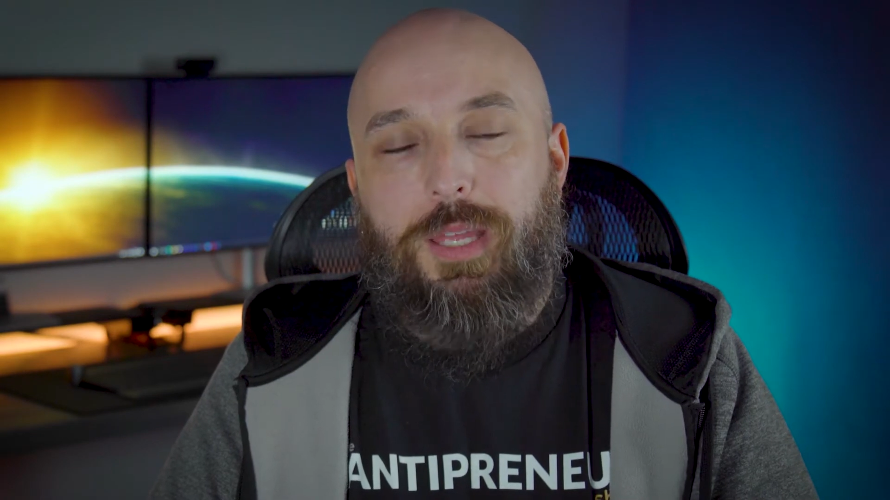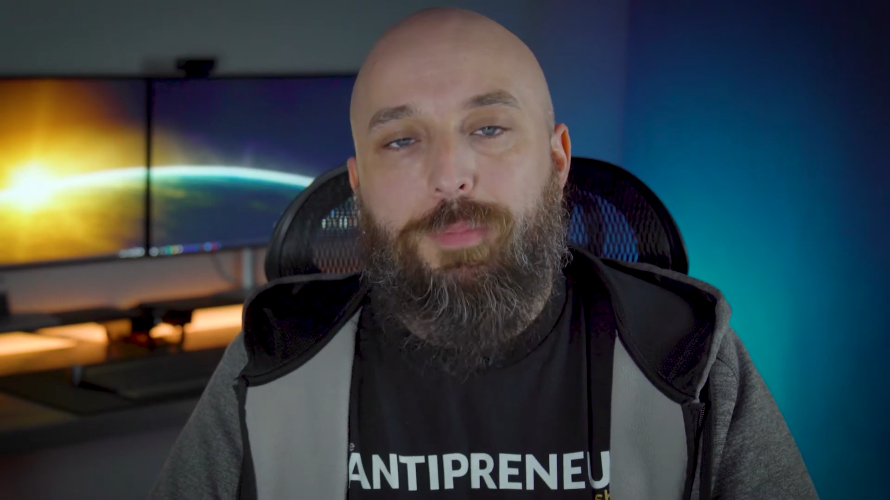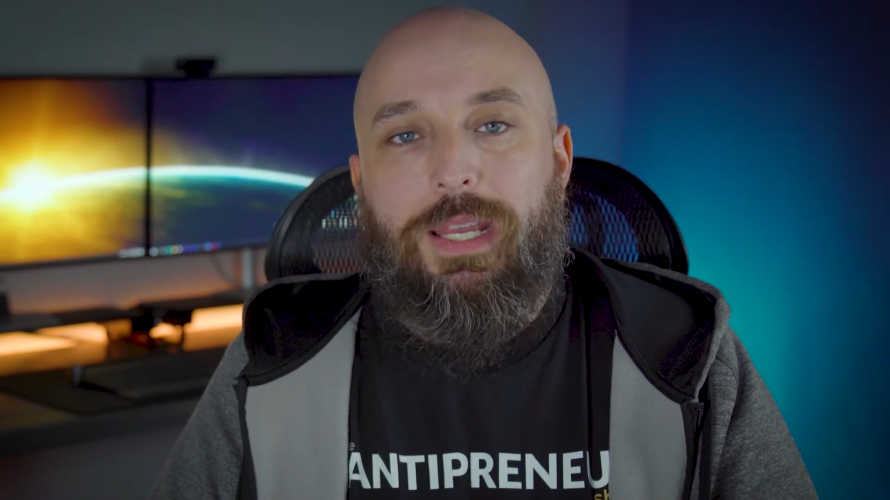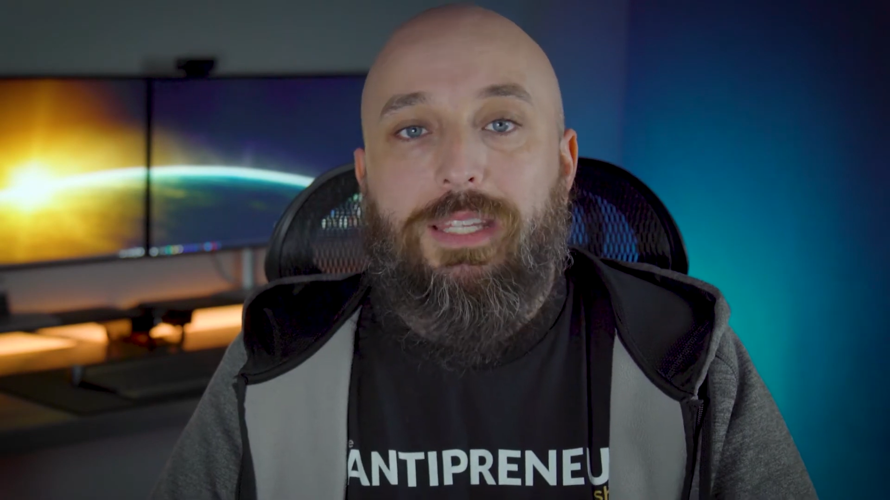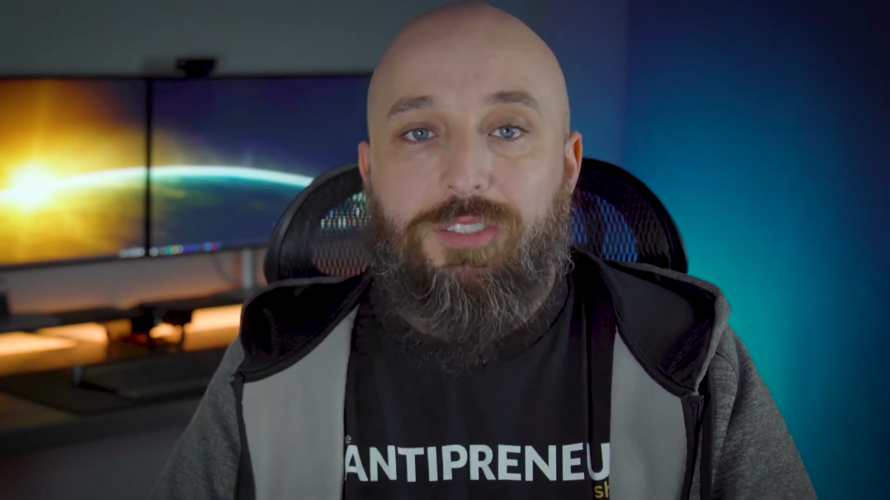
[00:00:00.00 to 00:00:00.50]
and
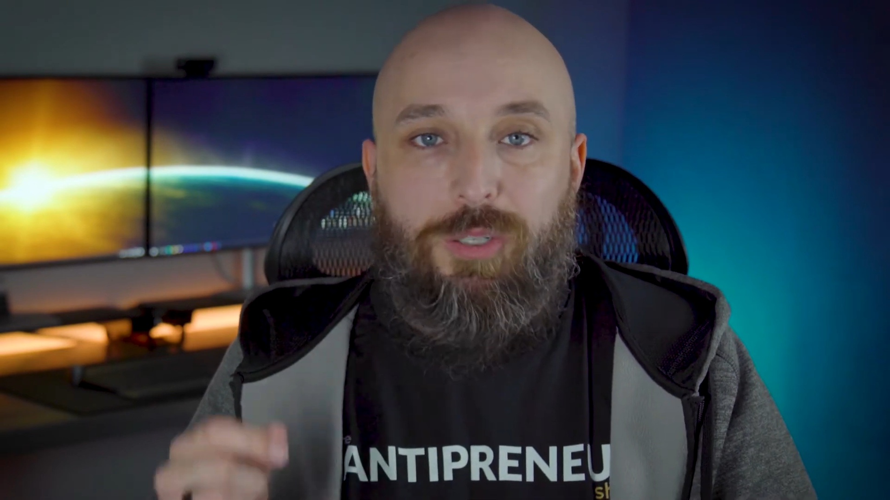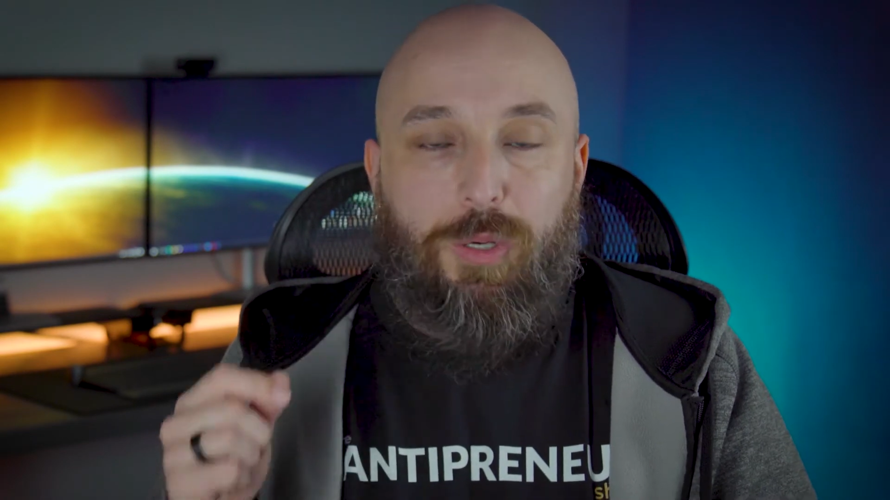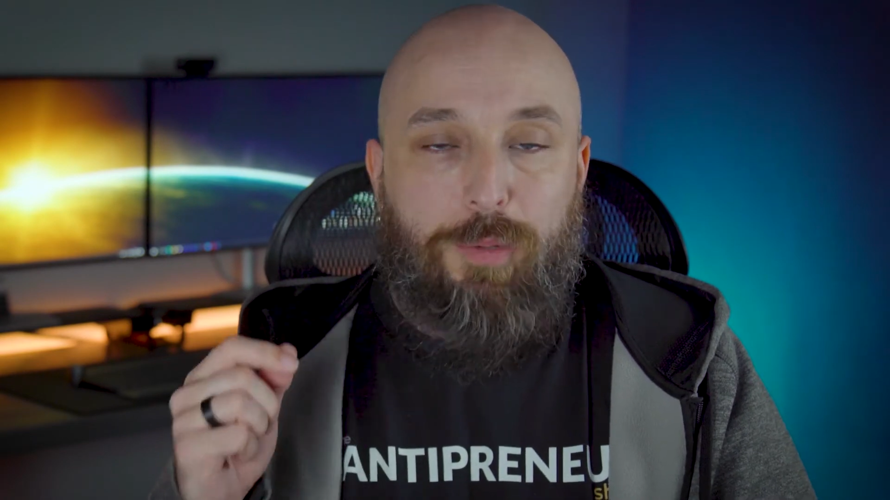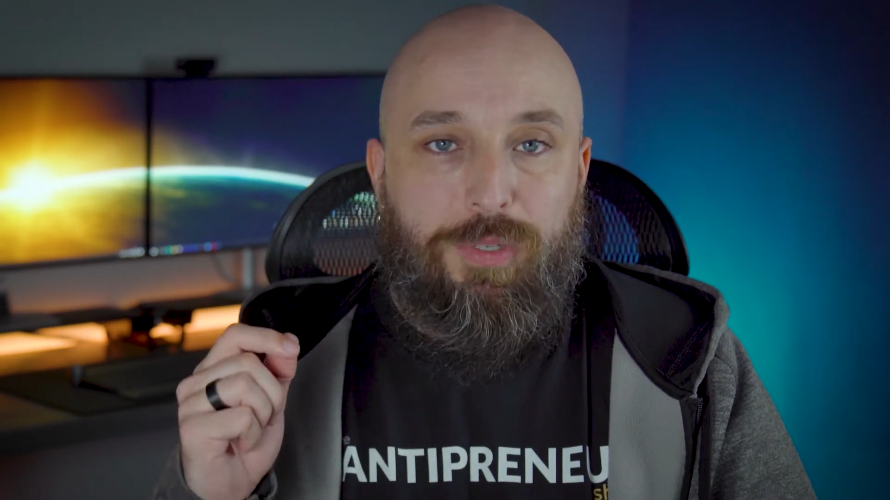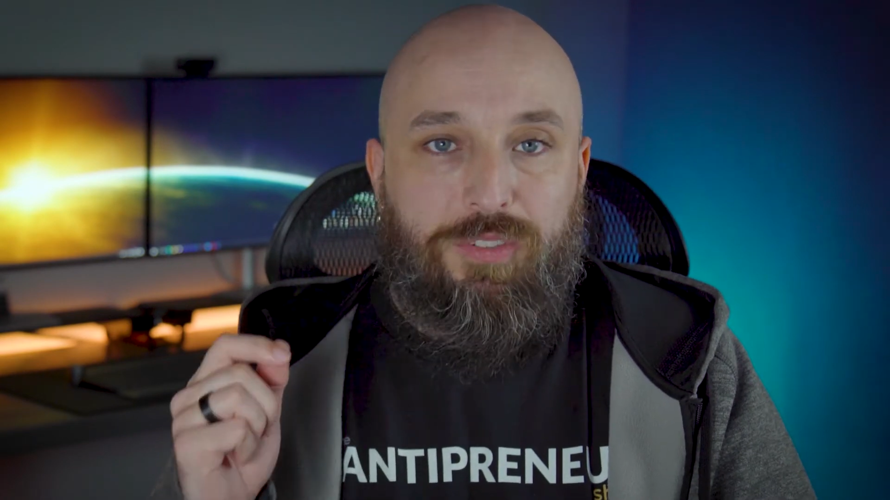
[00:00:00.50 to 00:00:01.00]
my
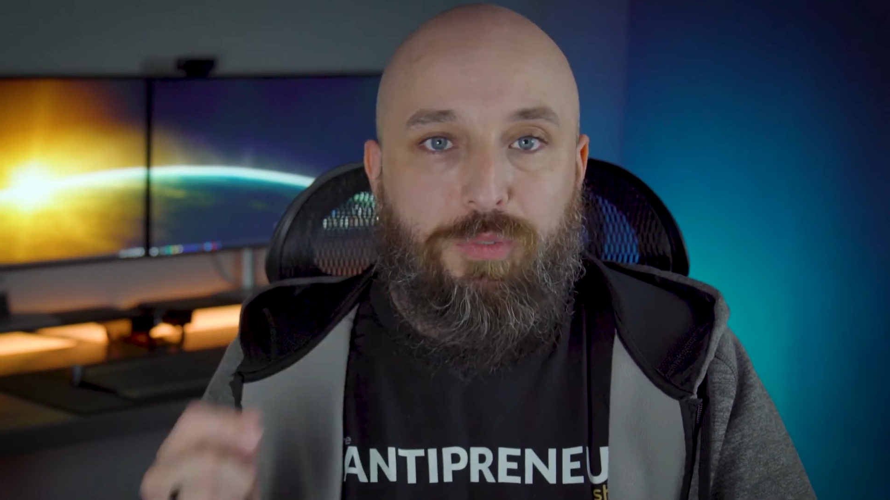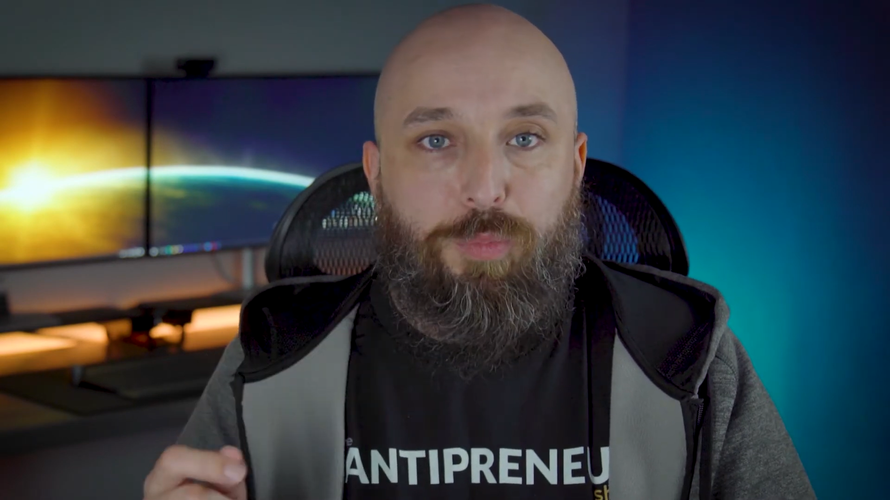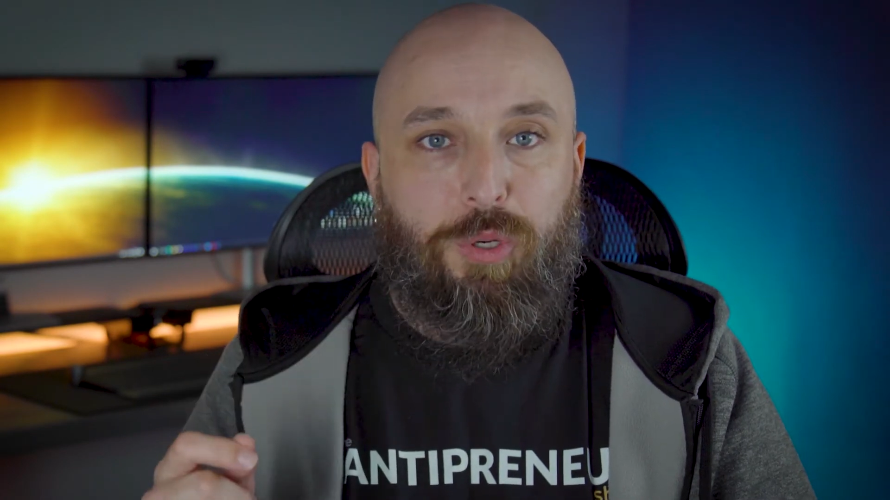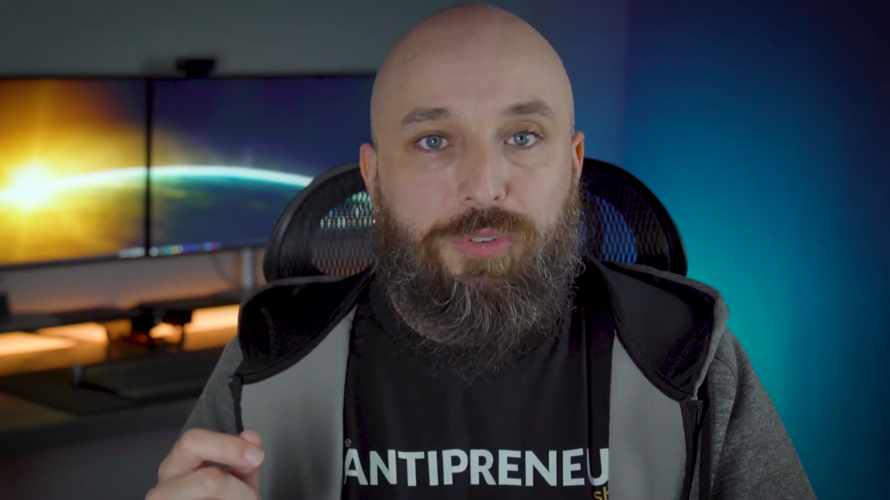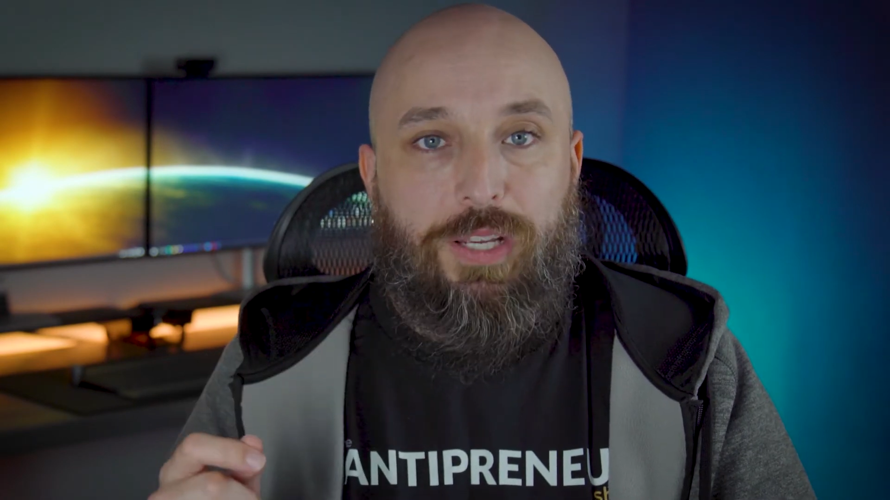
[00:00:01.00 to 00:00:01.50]
Instagram business
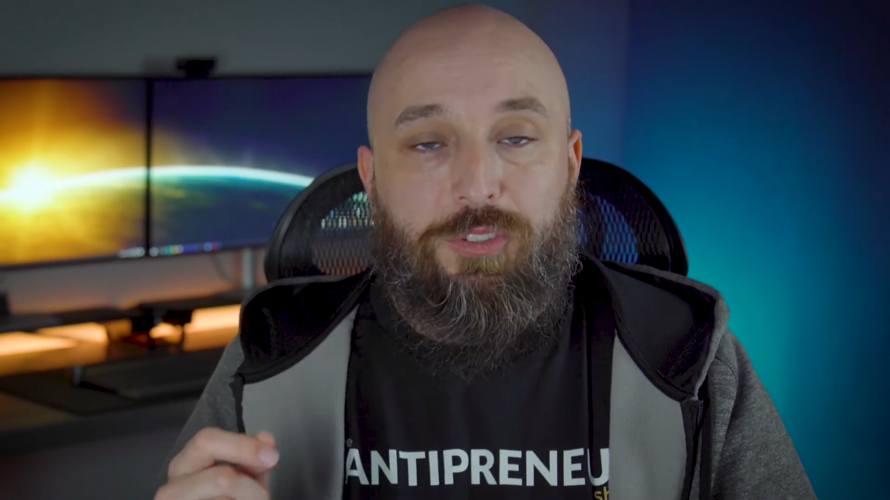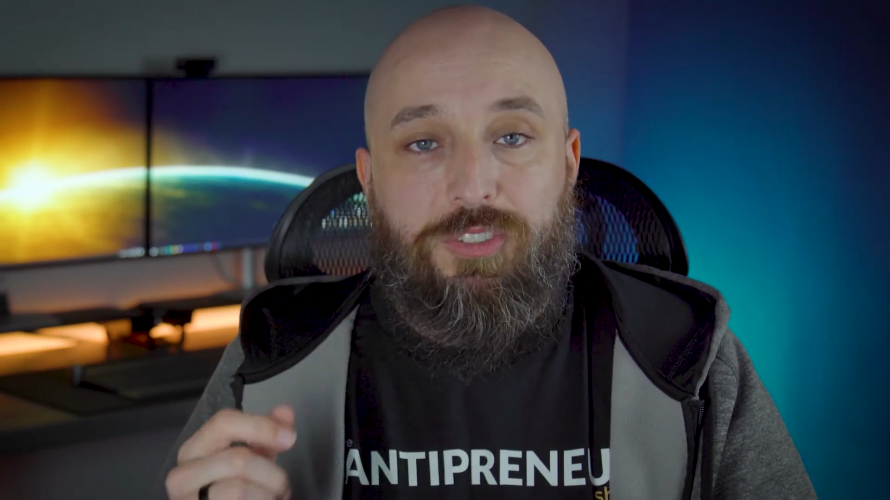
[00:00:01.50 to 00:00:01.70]
profile